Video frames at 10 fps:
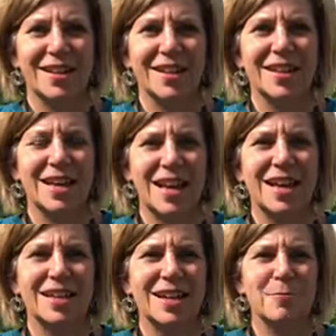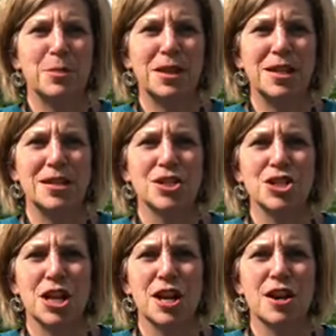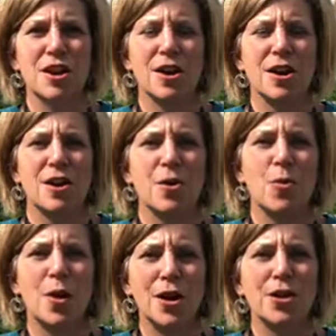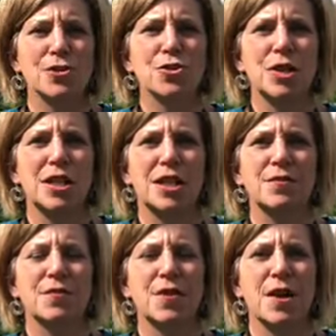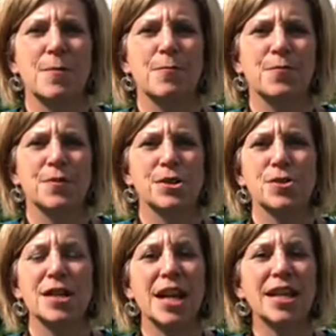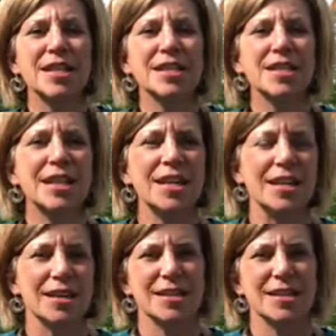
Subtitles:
And again, please share where you're joining in from so that I can see,